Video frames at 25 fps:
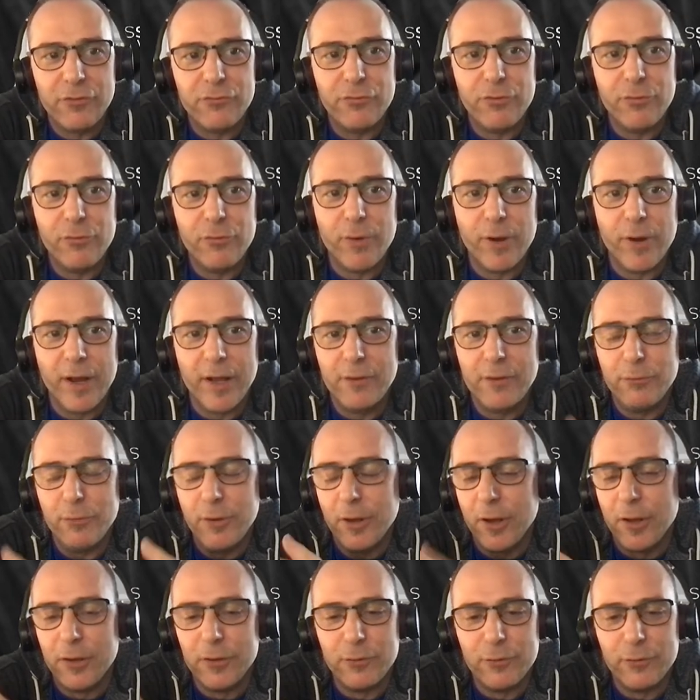
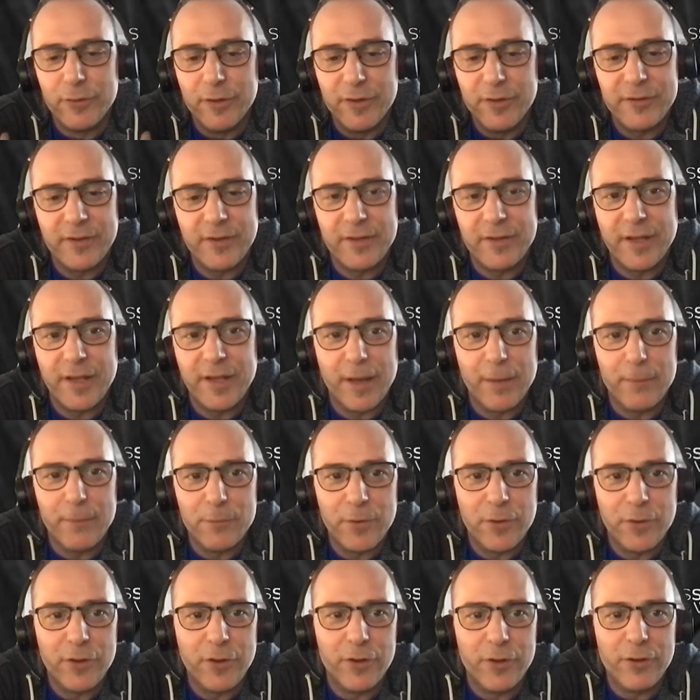Industry-wide, we all know this. I think
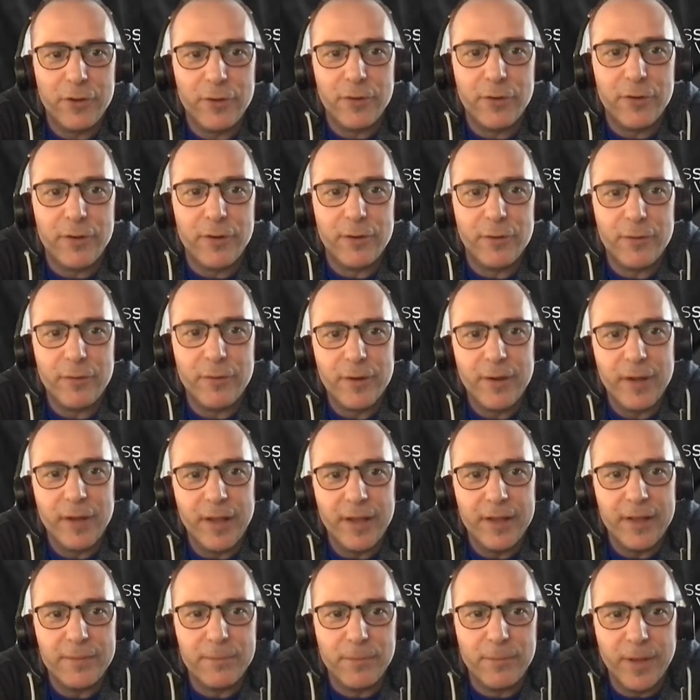I'm not going to
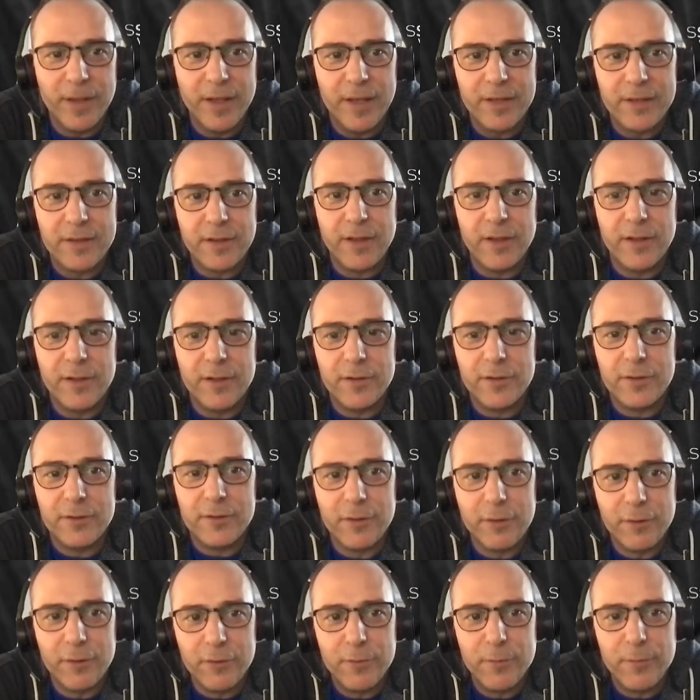make it
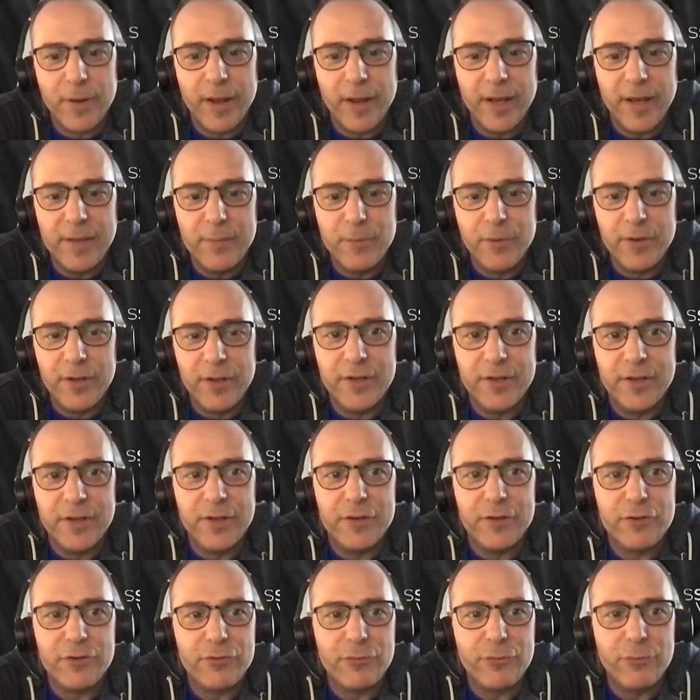learned by anybody
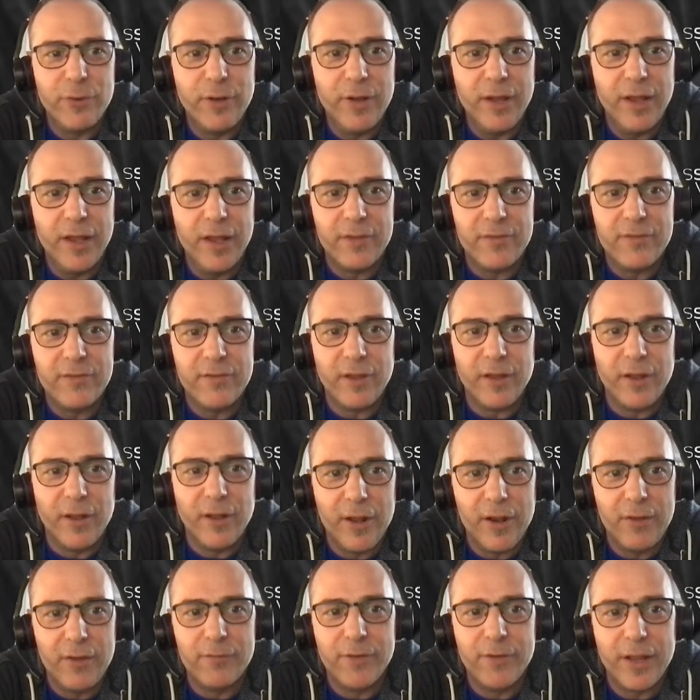in the industry. It's a
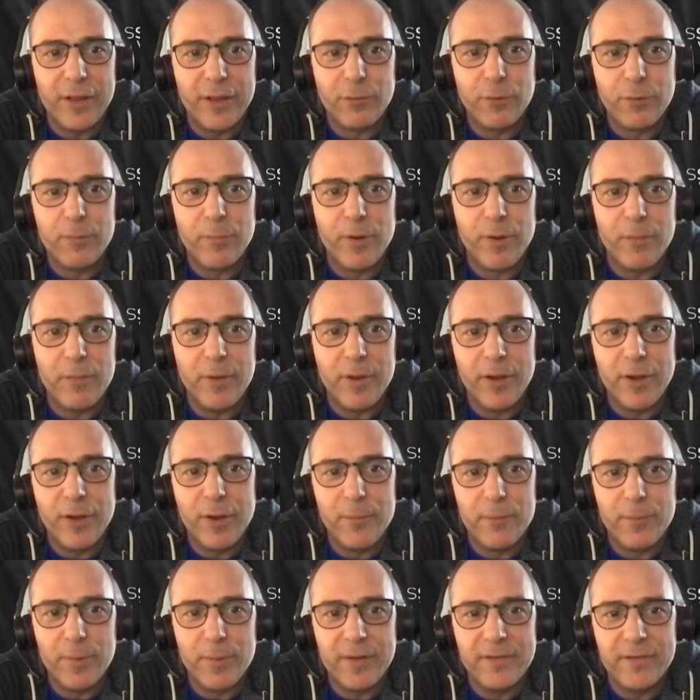lot of network
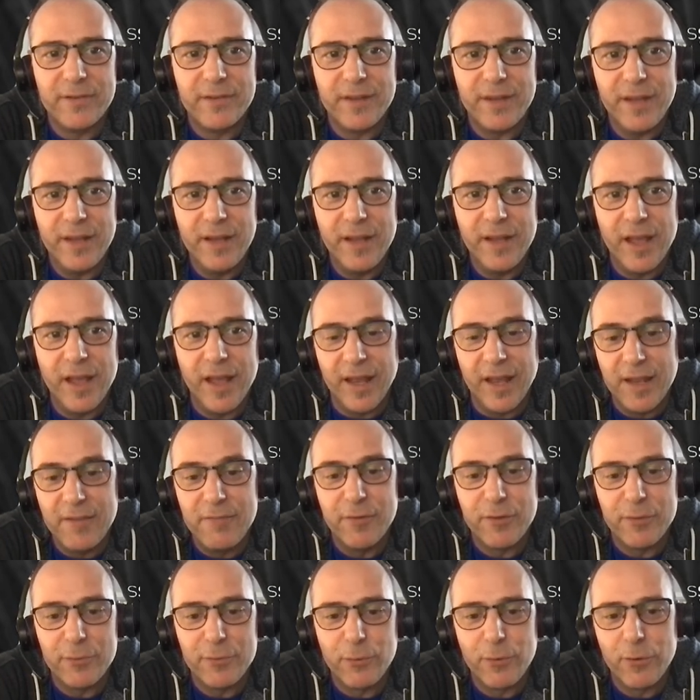plumbing complexity,
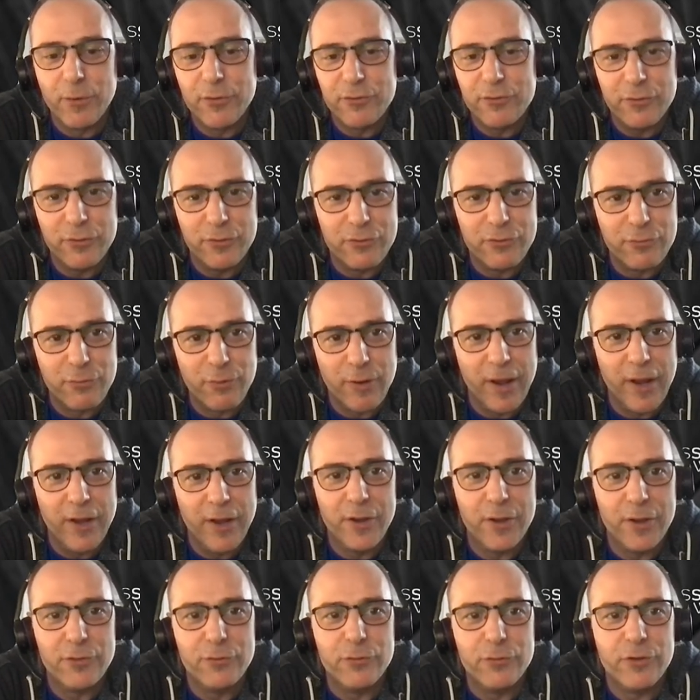and if it works, you
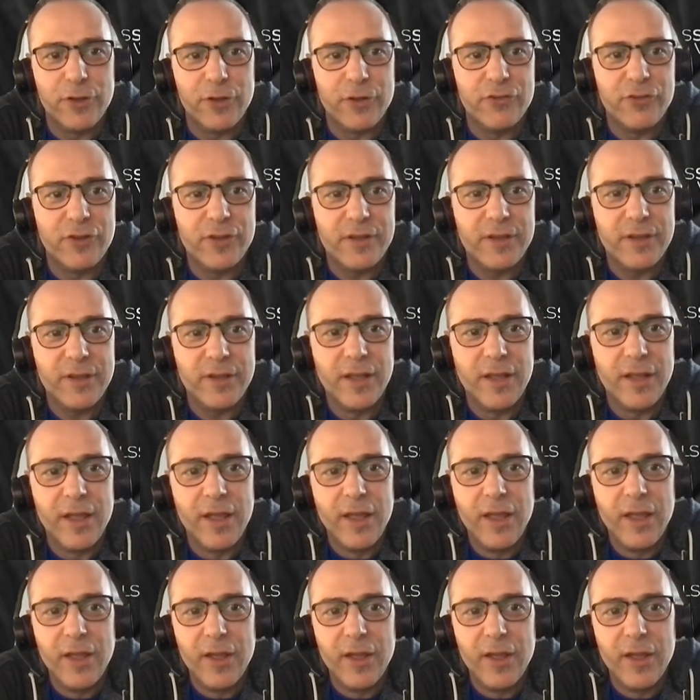try not to touch it.